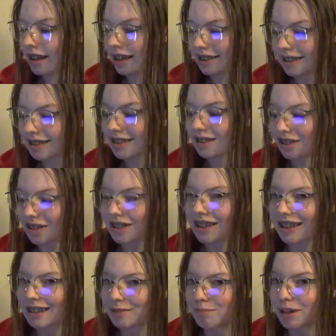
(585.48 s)
It doesn't look
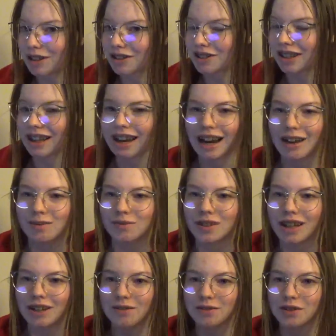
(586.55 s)
like much that I have
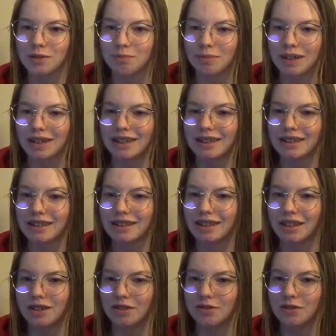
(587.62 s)
left, but
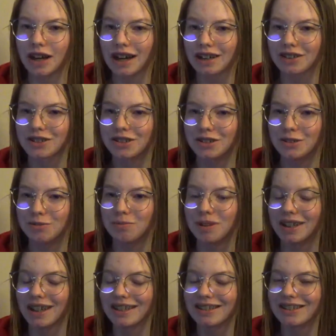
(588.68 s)
of Act 2,
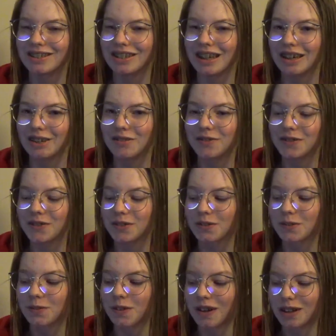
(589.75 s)
but I still have
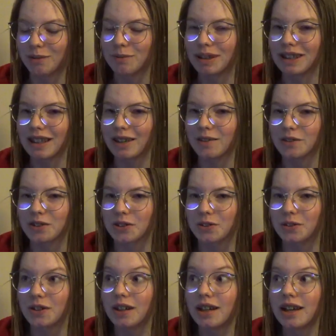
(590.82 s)
quite a bit left,
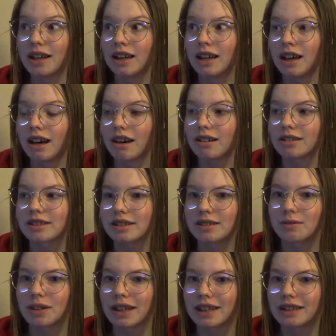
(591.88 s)
so I'll see
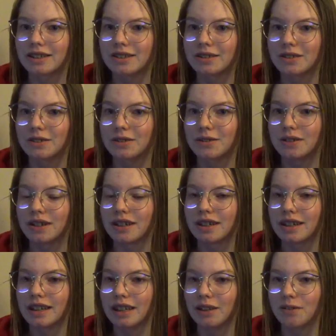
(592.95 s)
what I can do
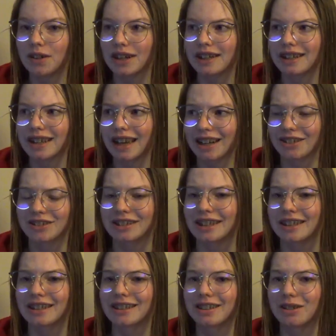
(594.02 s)
if I can actually
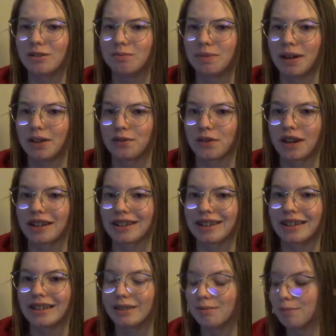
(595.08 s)
get this out by
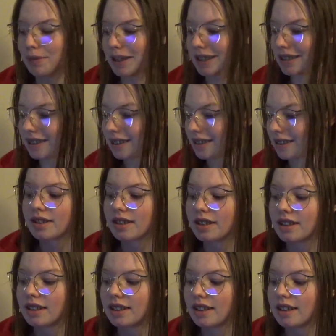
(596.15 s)
Friday, but
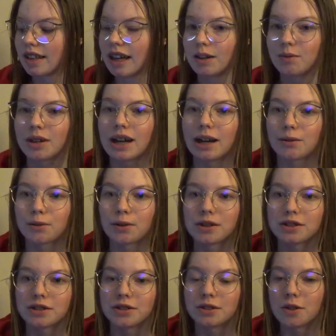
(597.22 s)
Anyway, I'm
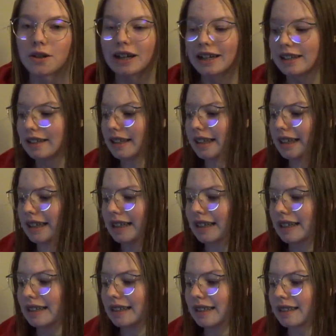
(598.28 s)
going to go ahead
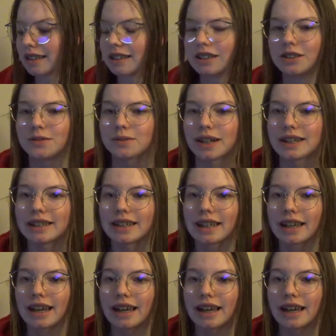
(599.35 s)
and continue writing,